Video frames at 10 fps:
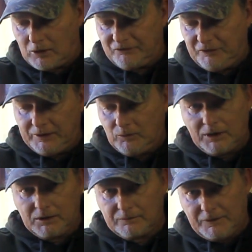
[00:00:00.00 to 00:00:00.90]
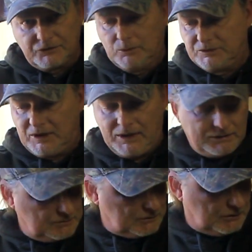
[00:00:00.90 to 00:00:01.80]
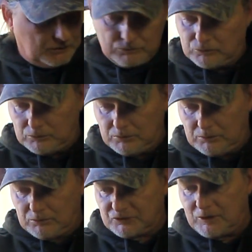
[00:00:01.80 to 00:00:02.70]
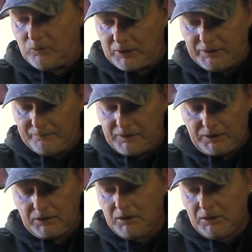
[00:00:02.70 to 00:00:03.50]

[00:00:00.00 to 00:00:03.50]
roughly where this one's at, somewhere in there.